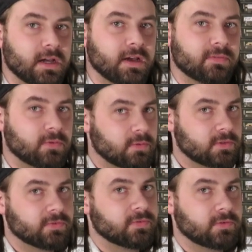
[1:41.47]
dive
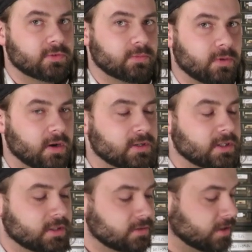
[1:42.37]
towards a future
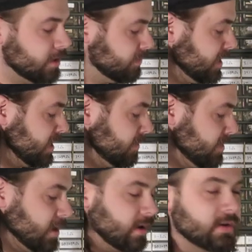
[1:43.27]
project, so keep that in
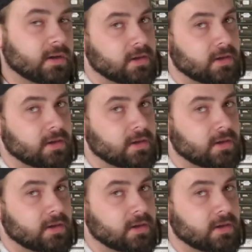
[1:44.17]
mind.